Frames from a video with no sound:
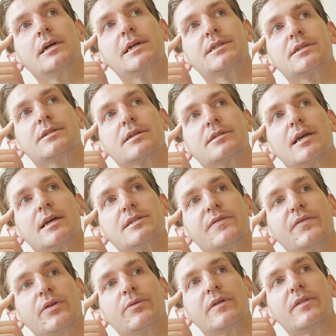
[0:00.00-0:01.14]
It's a success
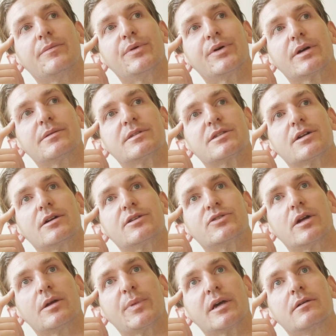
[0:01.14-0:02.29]
if you read the book and start
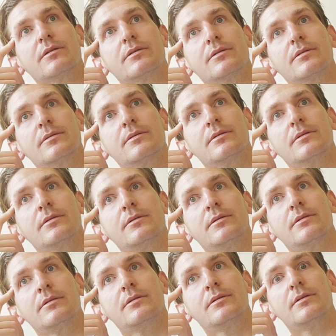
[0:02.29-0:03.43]
dreaming.
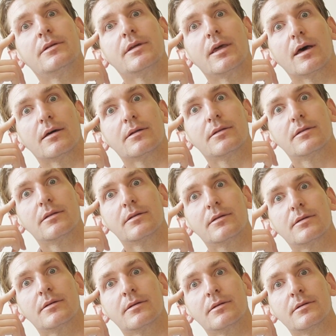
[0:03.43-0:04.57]
Yeah,
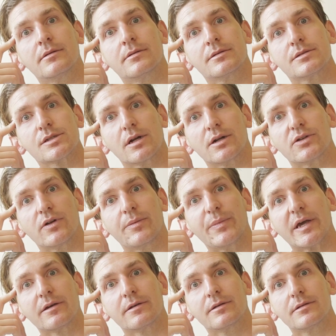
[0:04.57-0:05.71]
start dreaming.